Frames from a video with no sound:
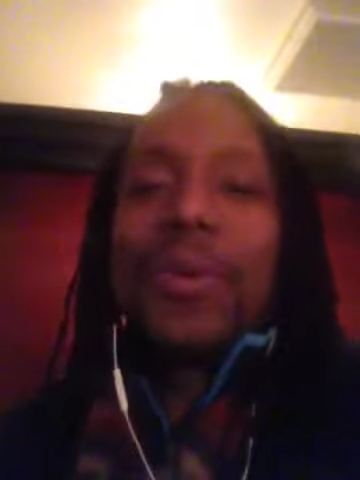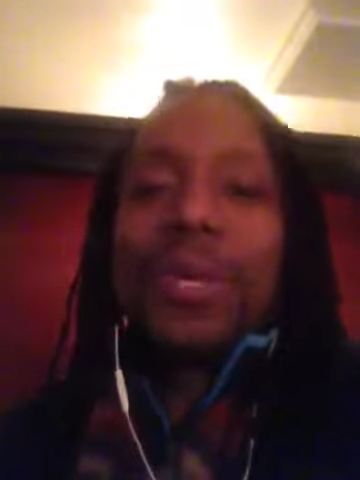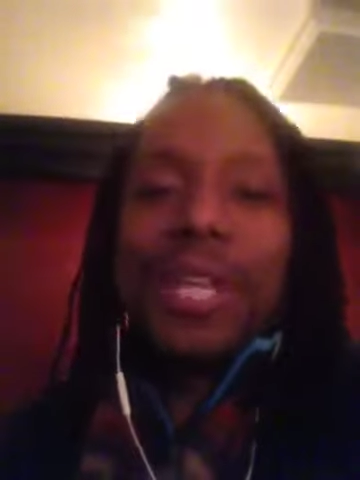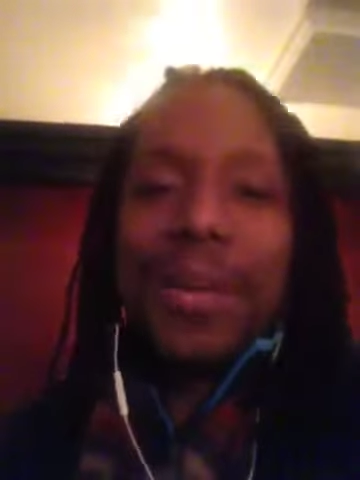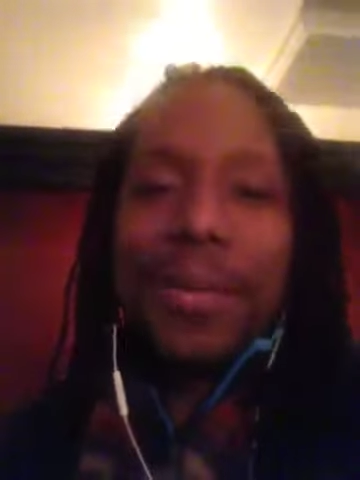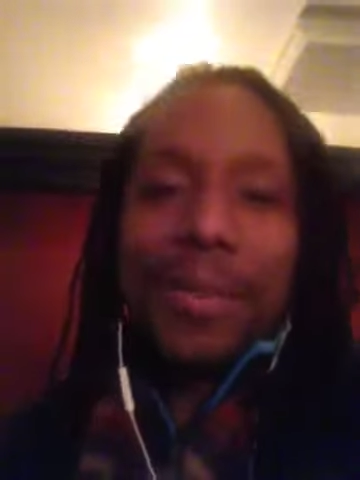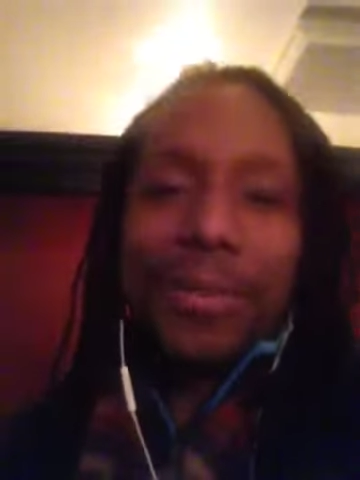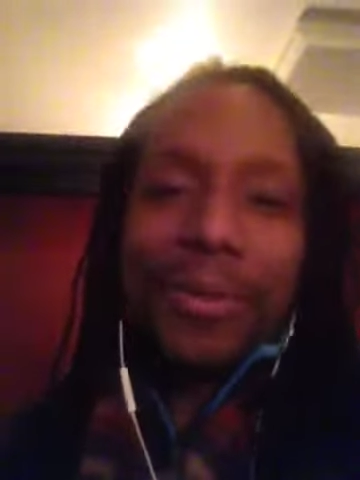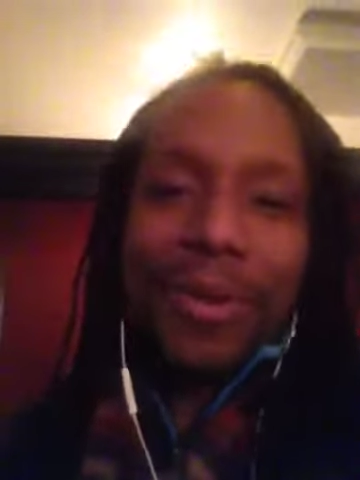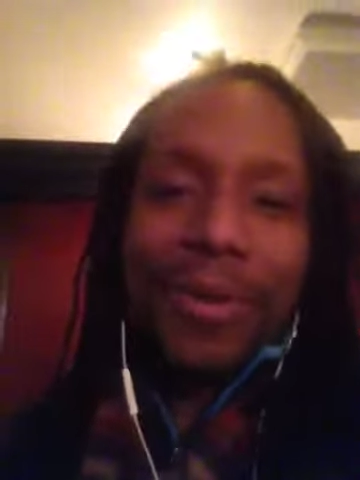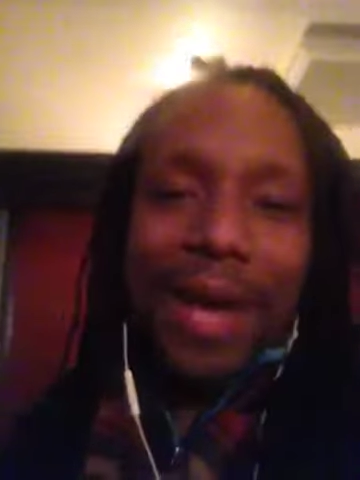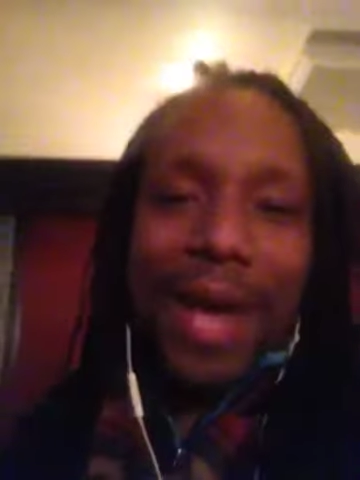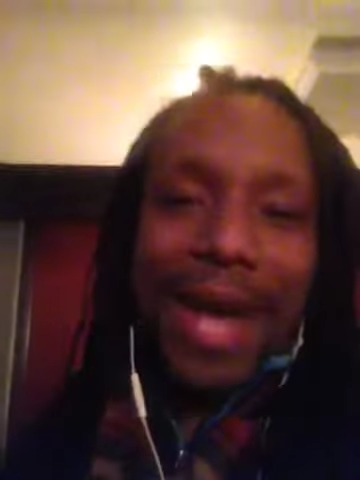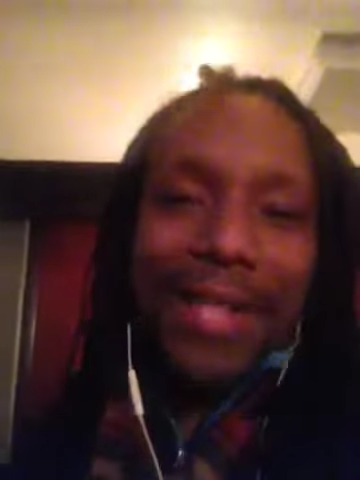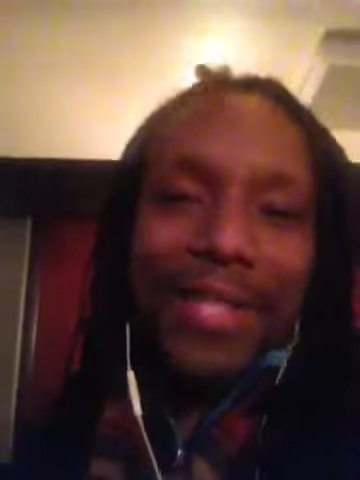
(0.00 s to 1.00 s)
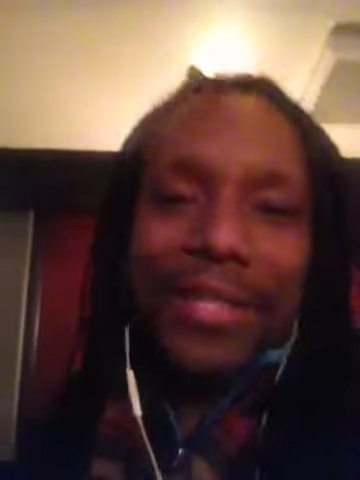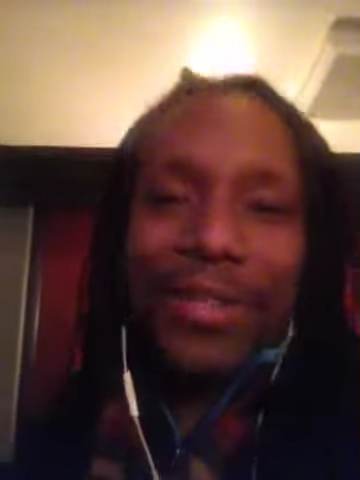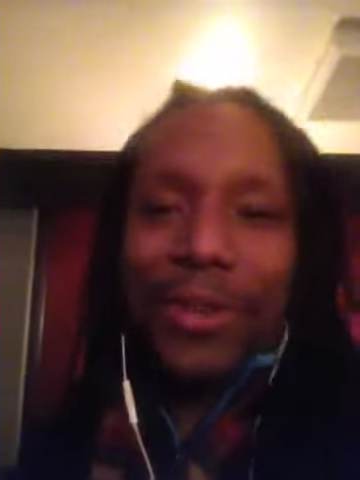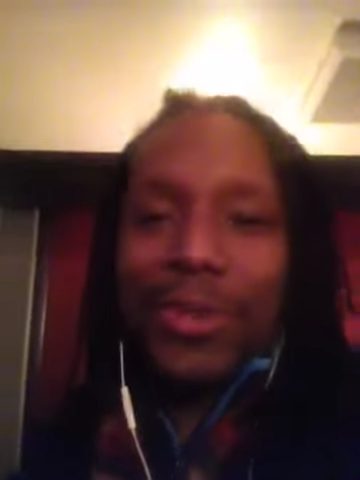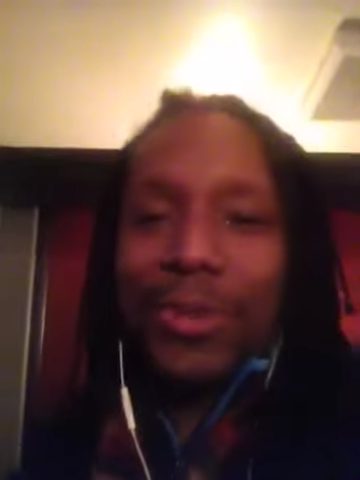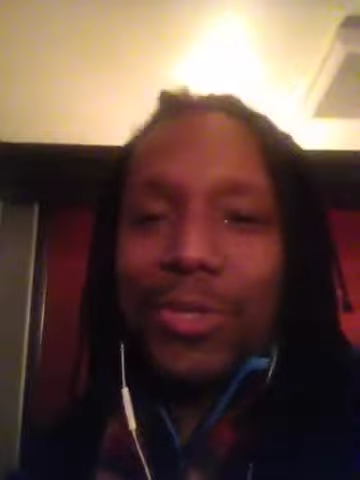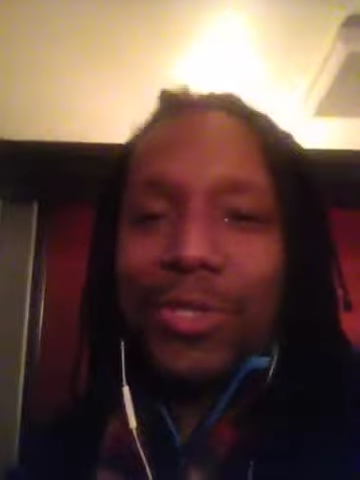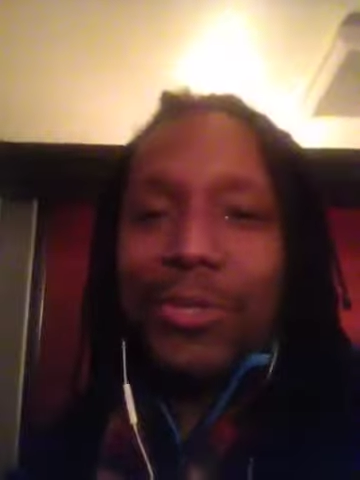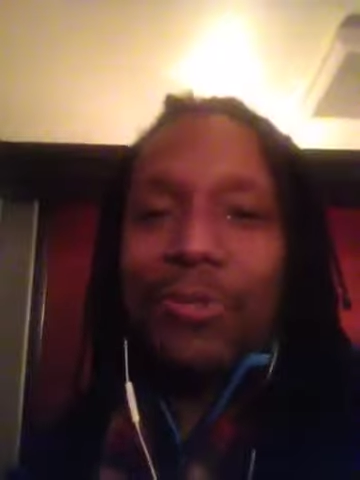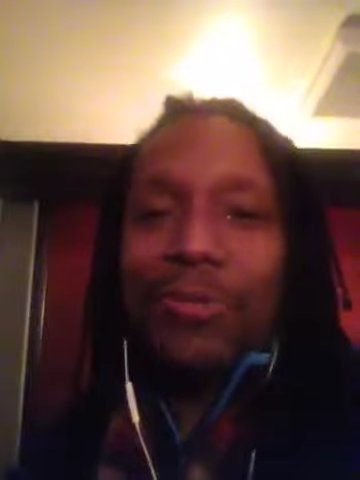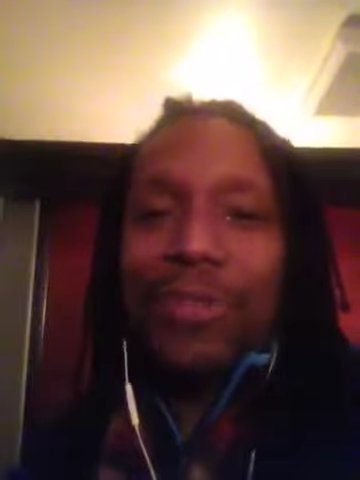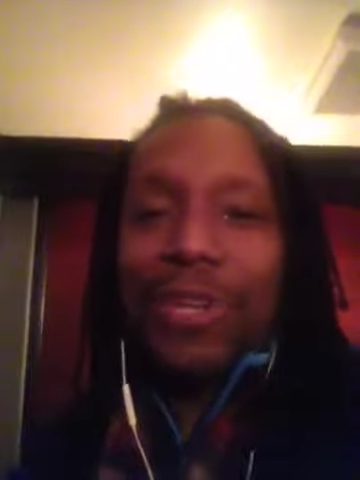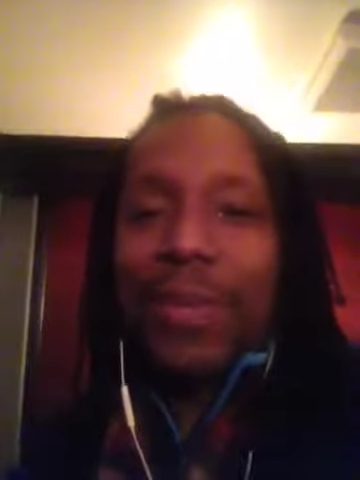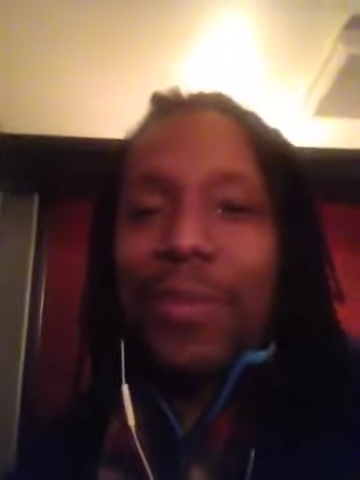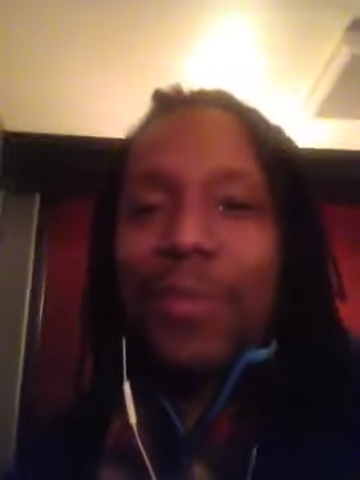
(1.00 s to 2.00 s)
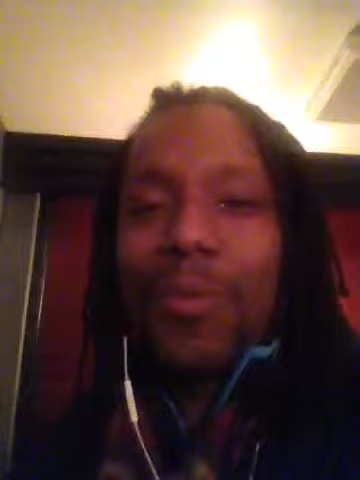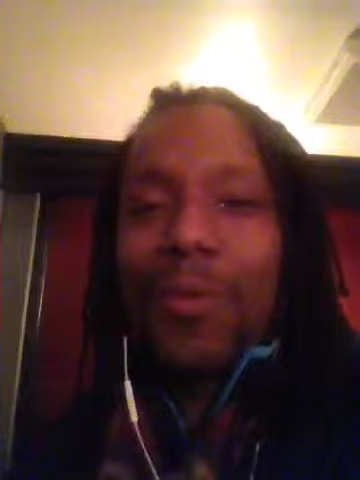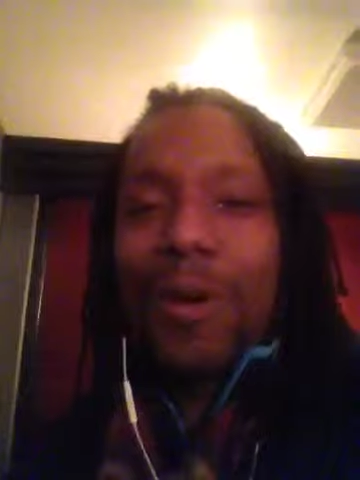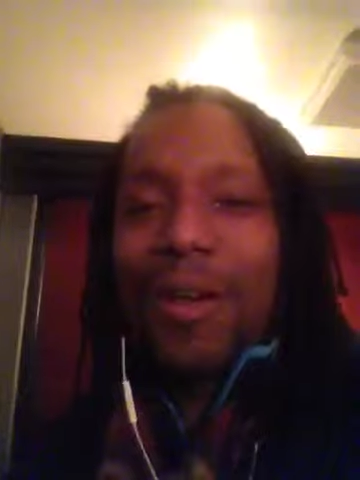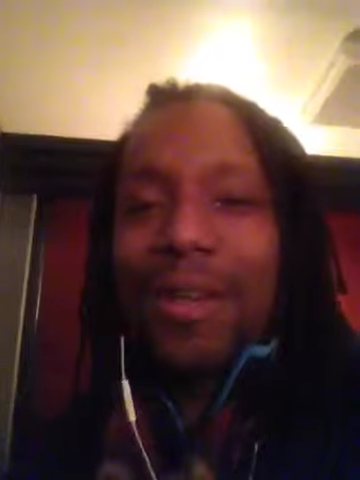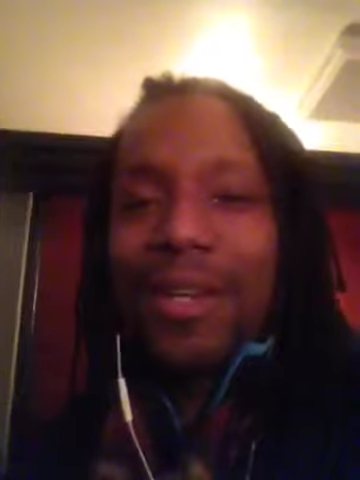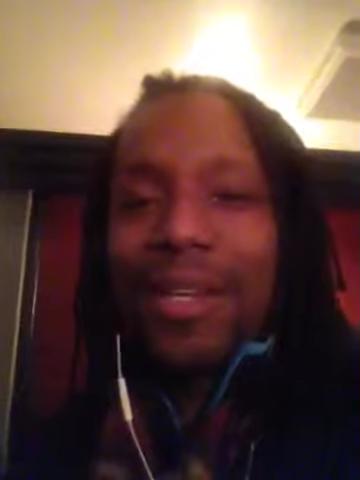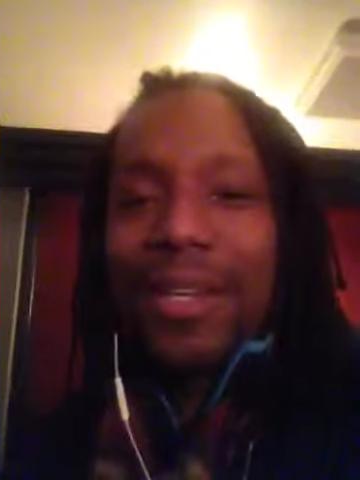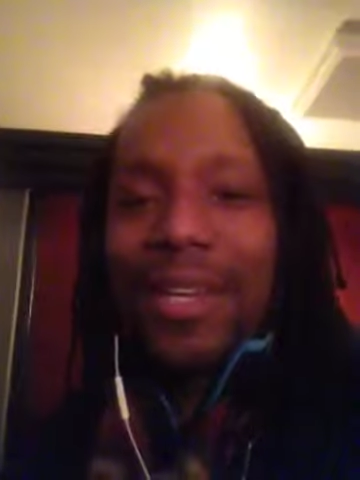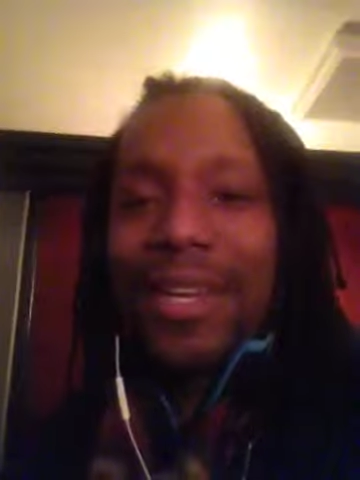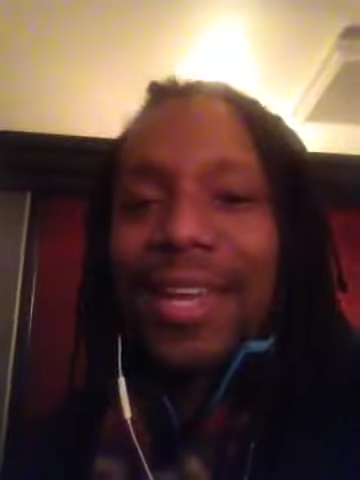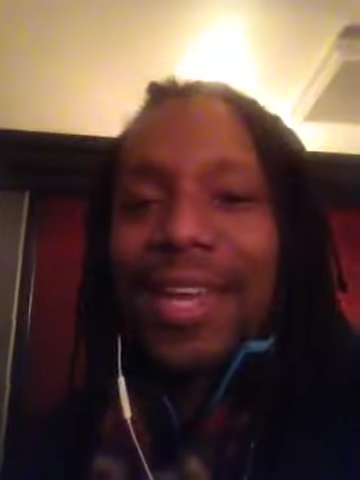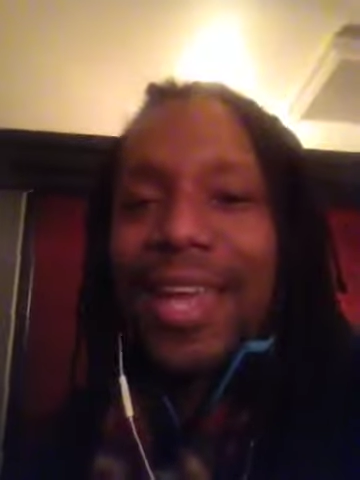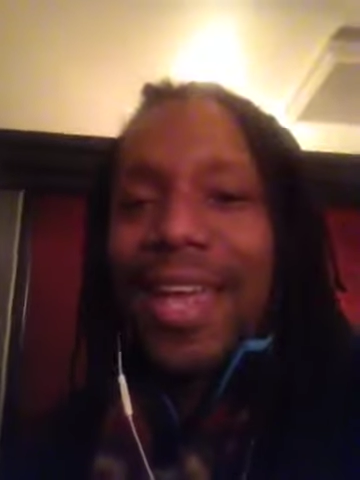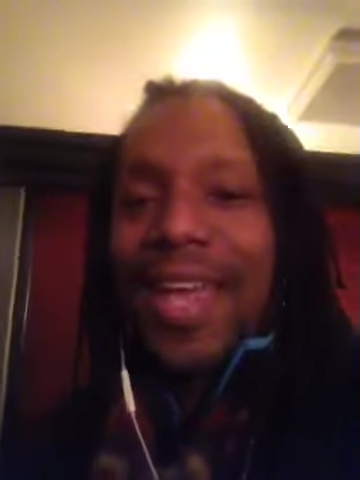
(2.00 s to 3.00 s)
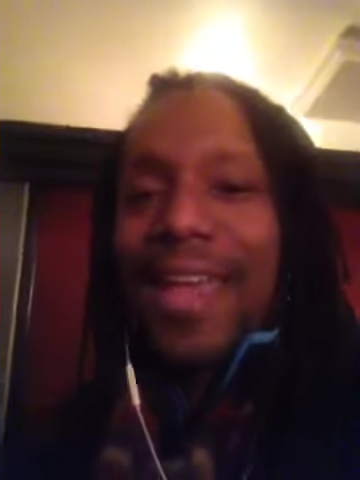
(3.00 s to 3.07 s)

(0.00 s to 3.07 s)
We number three on iTunes. We're shooting for number one,